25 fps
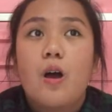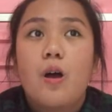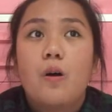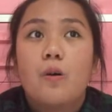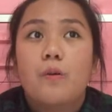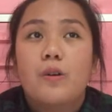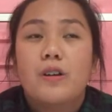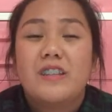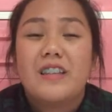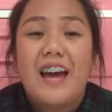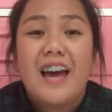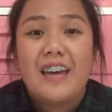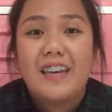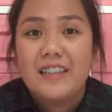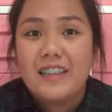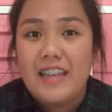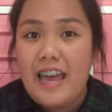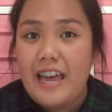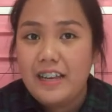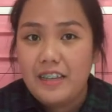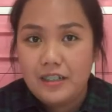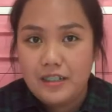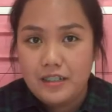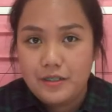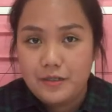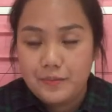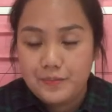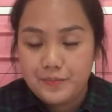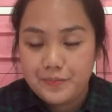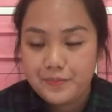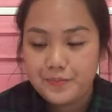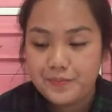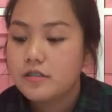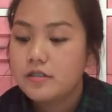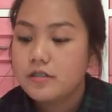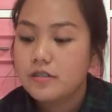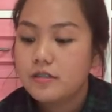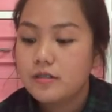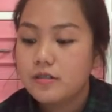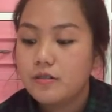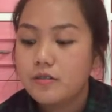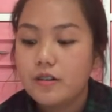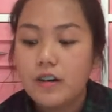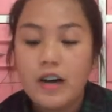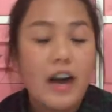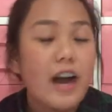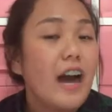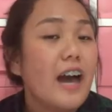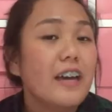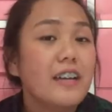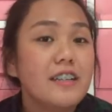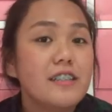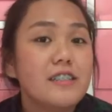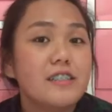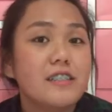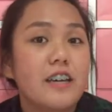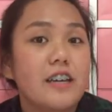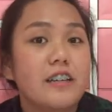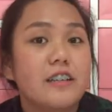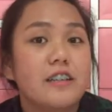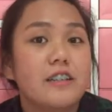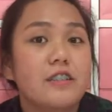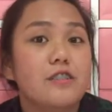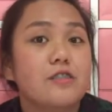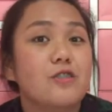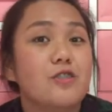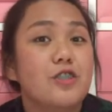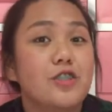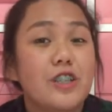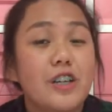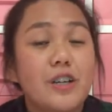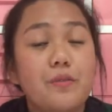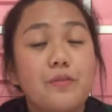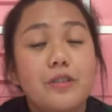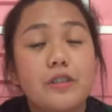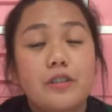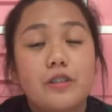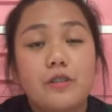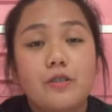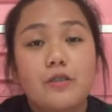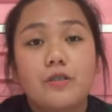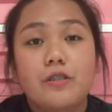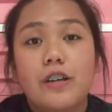what I lack. So I decided to share with you